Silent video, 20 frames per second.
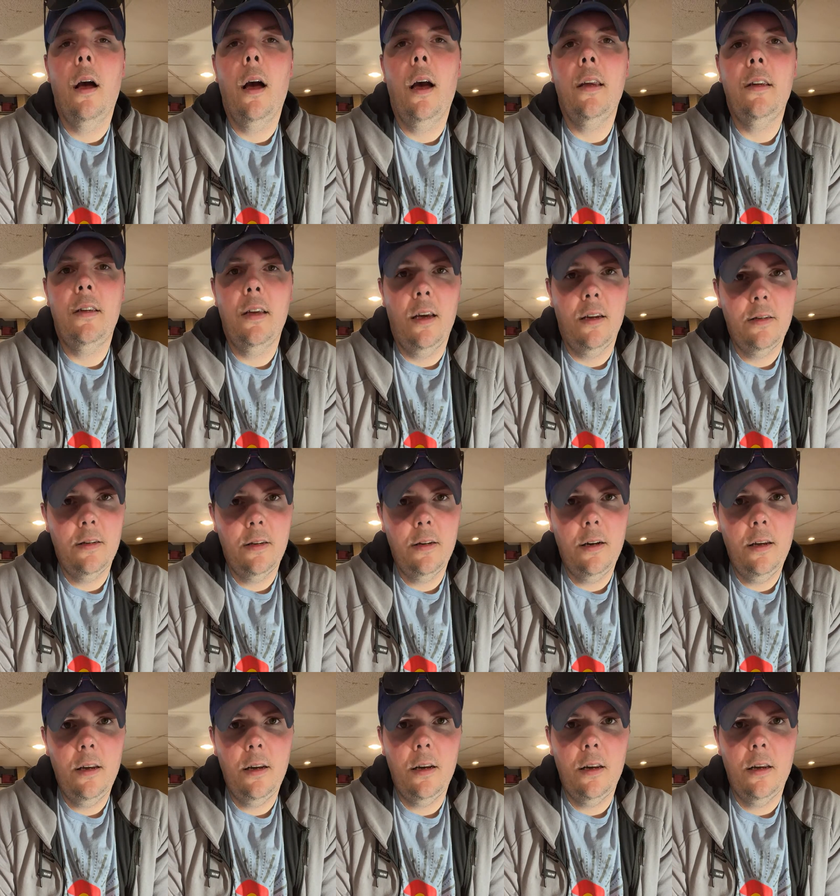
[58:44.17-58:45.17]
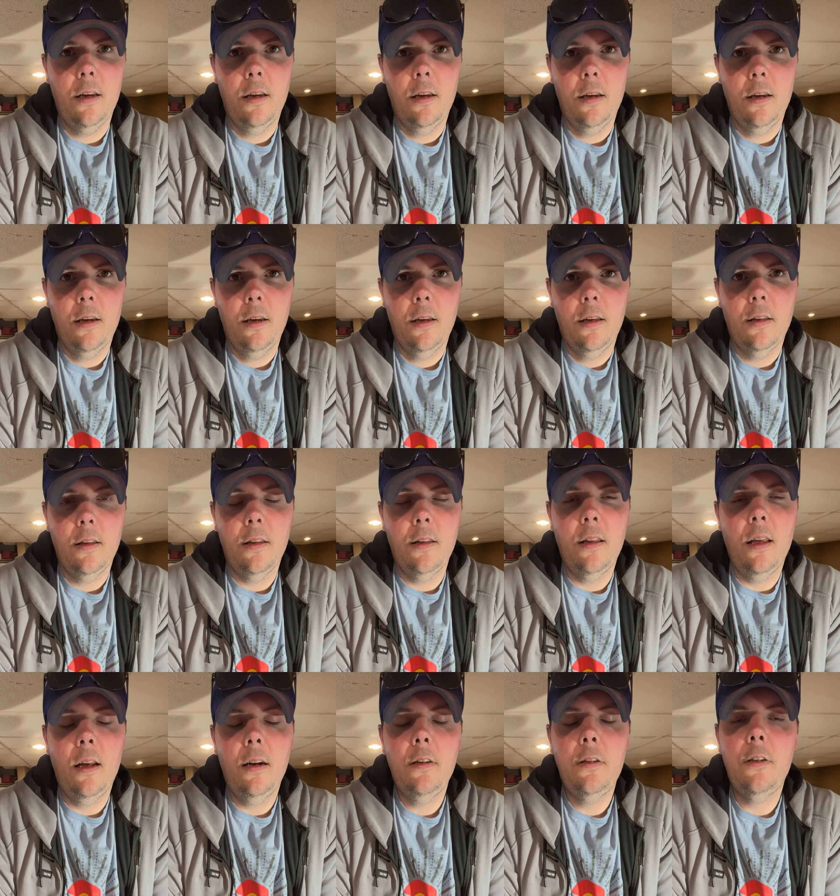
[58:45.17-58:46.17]
I tested it.
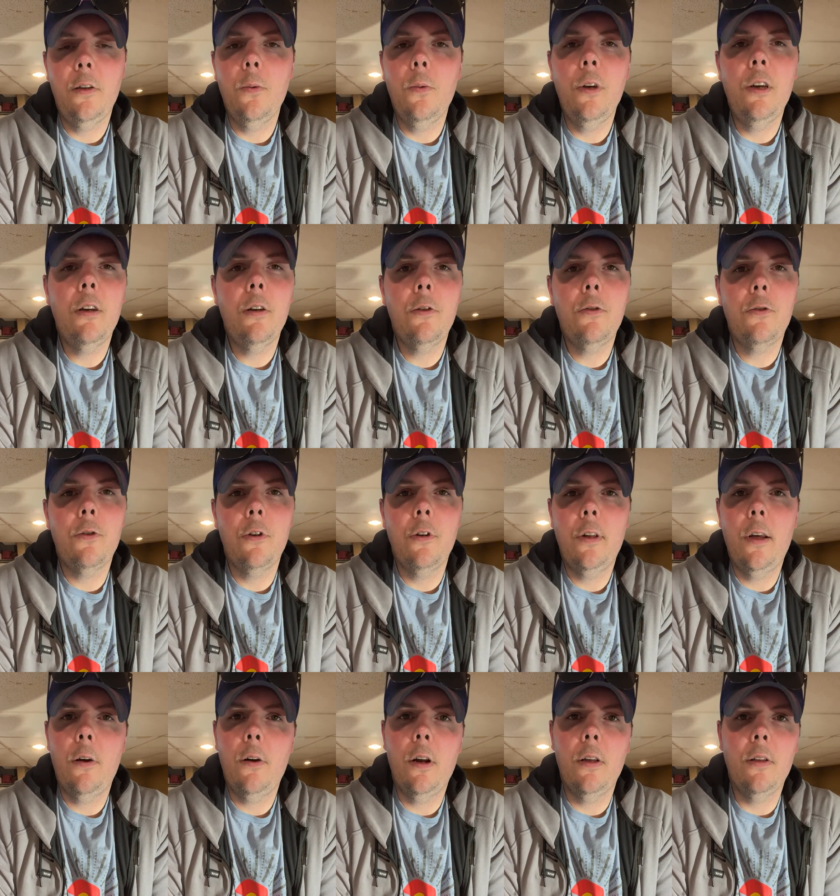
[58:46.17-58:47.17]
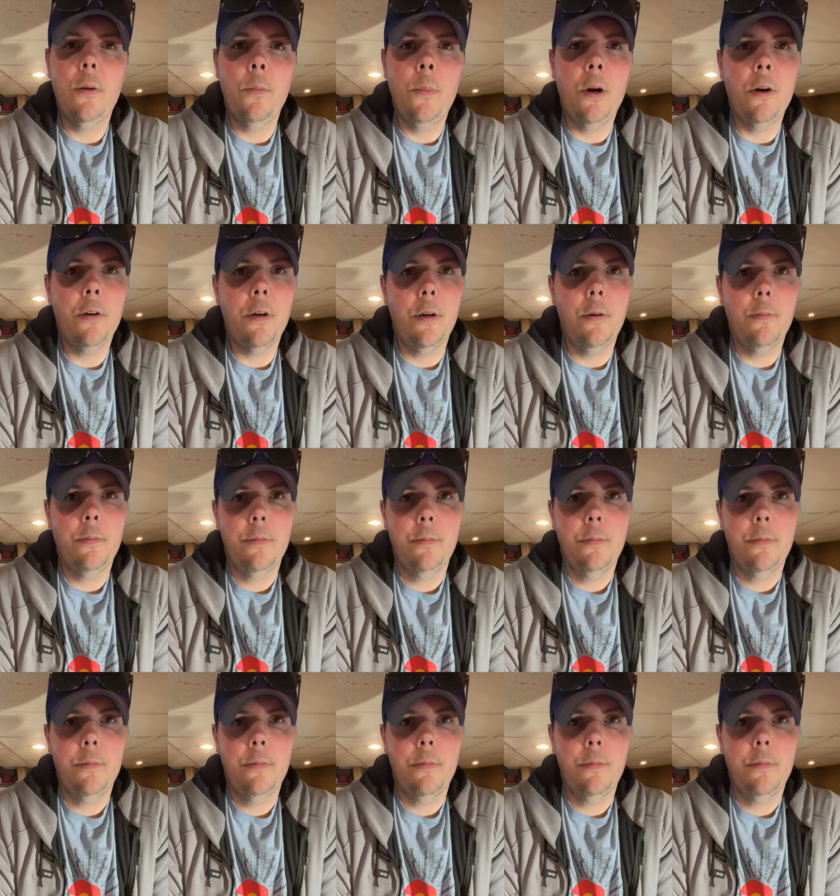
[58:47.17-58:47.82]
That is the weakest drill out on the market.